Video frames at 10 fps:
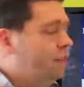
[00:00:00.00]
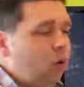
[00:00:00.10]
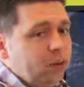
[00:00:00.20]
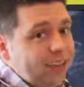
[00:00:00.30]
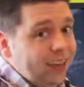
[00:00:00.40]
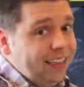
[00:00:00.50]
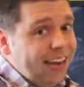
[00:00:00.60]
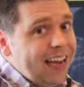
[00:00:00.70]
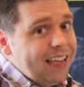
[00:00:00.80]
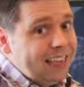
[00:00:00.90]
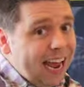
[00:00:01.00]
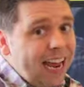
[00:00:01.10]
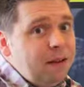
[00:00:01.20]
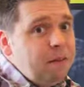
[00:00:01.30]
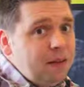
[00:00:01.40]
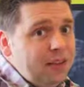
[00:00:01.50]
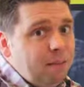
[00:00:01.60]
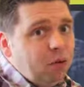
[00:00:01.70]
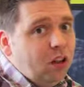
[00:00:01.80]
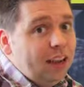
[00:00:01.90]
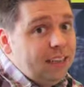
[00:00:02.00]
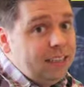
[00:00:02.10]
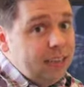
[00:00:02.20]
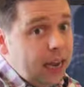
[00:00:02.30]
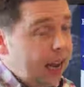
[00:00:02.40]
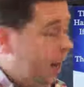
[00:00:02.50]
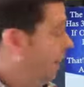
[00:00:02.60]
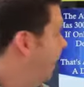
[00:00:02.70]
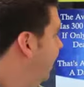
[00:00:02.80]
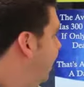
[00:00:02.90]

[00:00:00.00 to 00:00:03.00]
if only, again, 10 people a day,